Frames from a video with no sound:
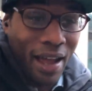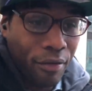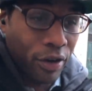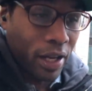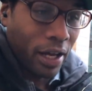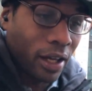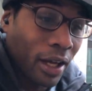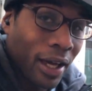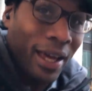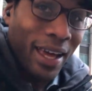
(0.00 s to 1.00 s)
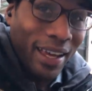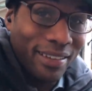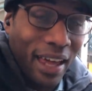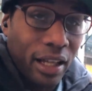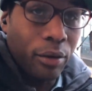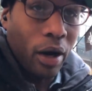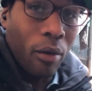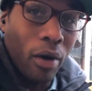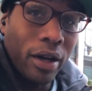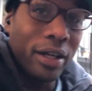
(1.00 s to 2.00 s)
every day, exactly what
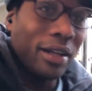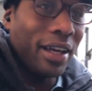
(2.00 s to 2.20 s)
I wanted.